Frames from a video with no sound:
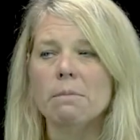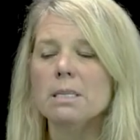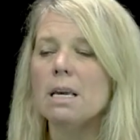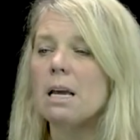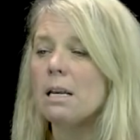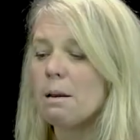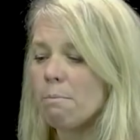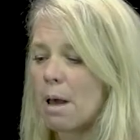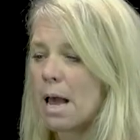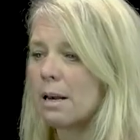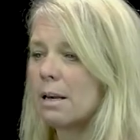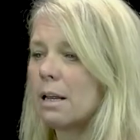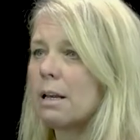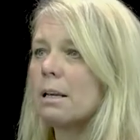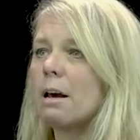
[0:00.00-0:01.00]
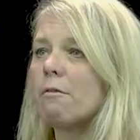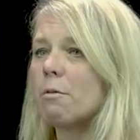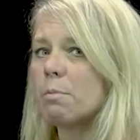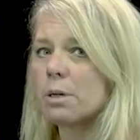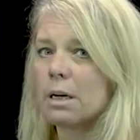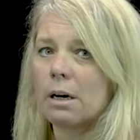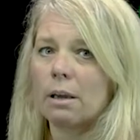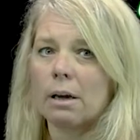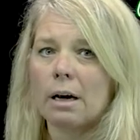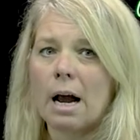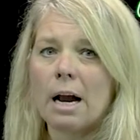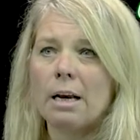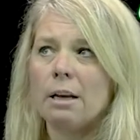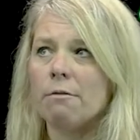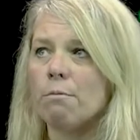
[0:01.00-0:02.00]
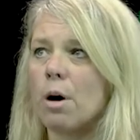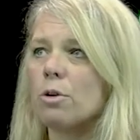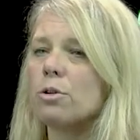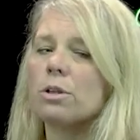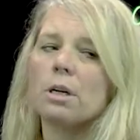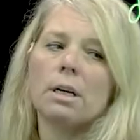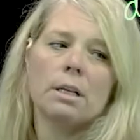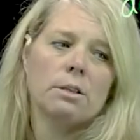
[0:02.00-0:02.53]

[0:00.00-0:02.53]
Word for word: It's independent of a particular kind of motion.